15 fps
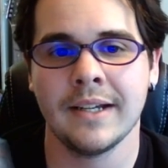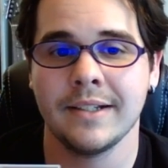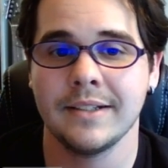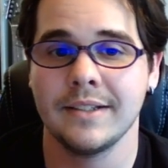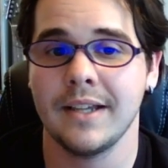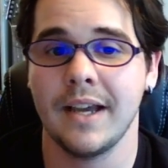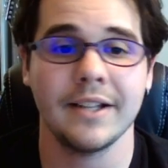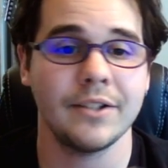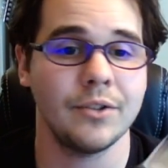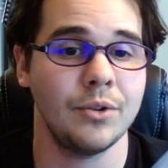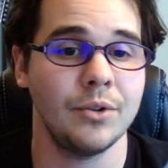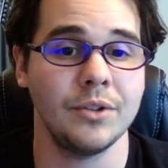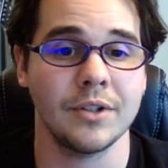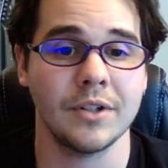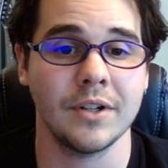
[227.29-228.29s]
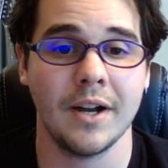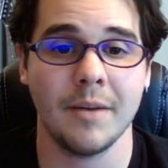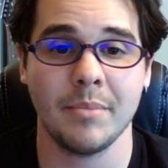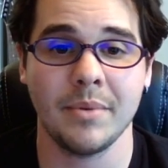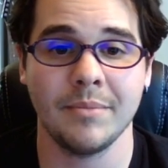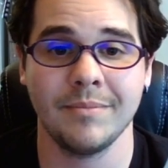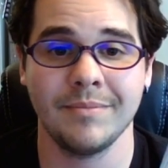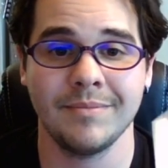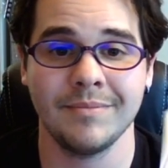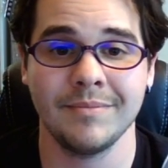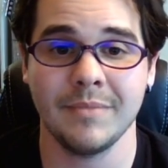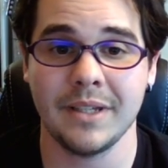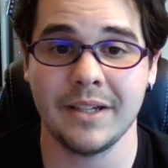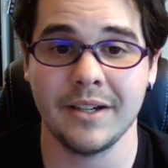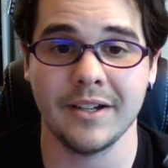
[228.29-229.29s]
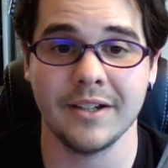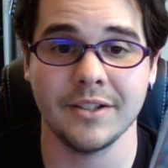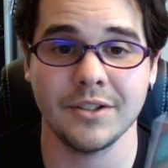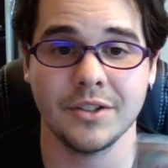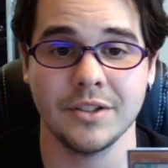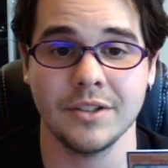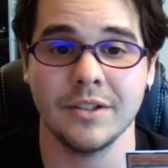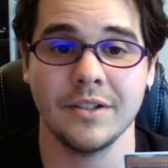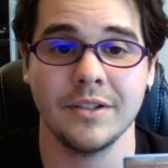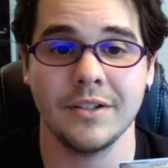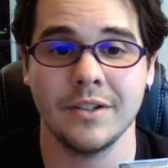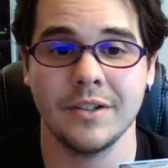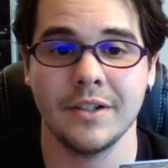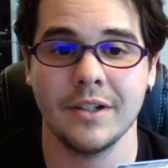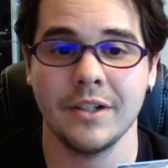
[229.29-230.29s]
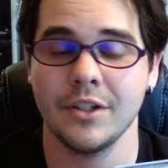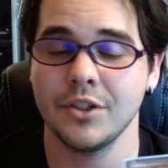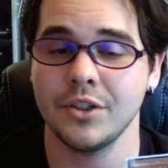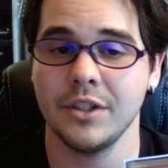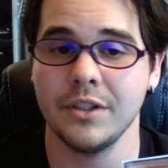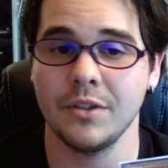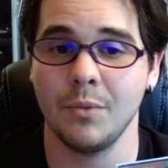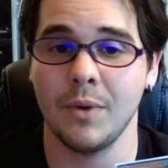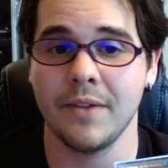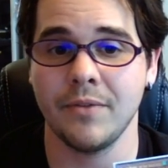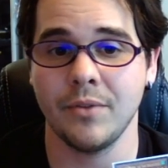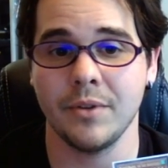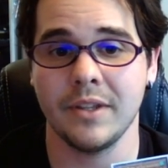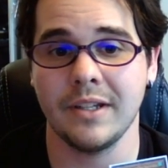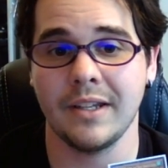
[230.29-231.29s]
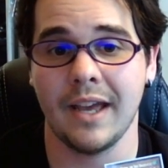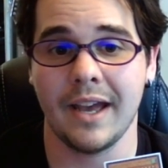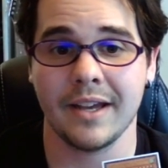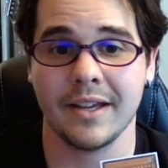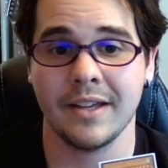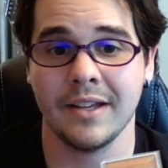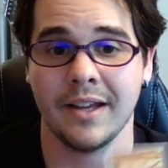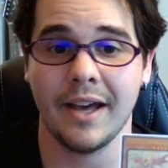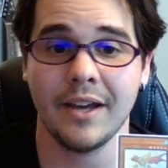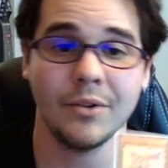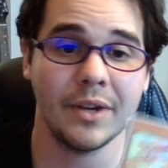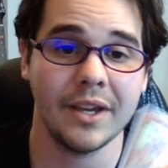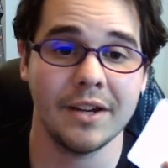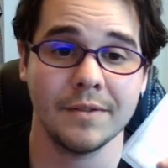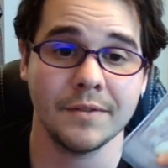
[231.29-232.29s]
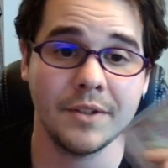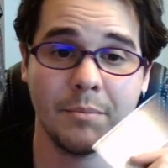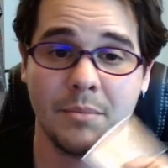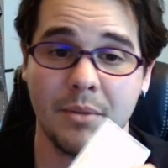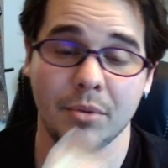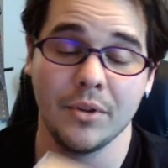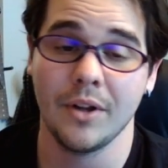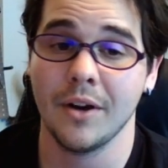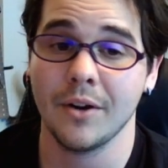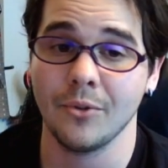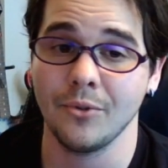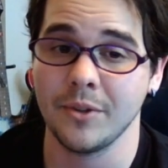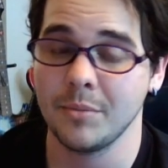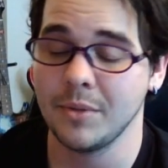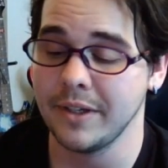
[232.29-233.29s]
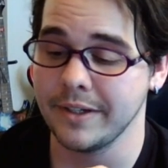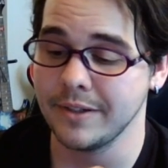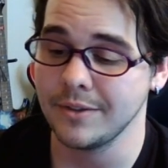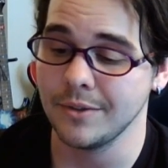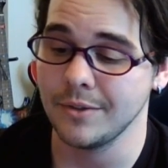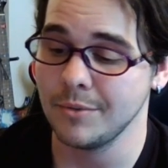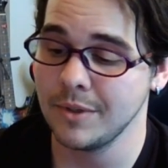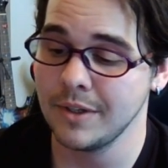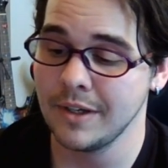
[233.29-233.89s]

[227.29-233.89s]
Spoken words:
See, I get to hold her up, because she's the waifu of the deck. I don't care if some people are only playing 2.